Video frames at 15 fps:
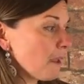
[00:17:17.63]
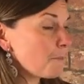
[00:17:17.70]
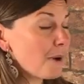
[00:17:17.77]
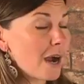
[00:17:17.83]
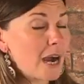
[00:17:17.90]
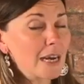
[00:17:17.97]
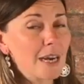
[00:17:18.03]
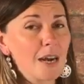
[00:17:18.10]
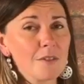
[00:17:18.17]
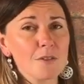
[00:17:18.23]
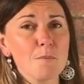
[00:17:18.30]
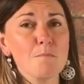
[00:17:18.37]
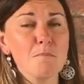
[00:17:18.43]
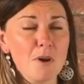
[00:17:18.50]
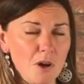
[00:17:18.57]
but I got
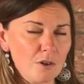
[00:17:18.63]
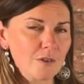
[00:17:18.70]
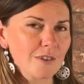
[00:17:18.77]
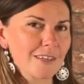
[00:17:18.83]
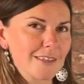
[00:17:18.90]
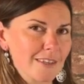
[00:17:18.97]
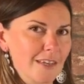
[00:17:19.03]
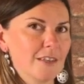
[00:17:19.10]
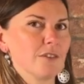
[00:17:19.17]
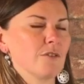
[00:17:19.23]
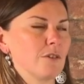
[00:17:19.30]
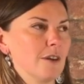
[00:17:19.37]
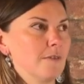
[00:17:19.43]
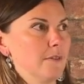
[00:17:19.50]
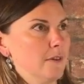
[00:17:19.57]
the most intense
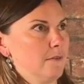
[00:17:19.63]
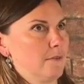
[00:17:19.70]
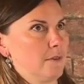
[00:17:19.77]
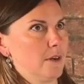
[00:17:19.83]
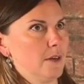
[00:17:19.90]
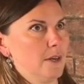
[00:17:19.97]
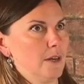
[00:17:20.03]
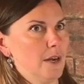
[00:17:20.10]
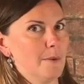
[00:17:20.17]
craving for it.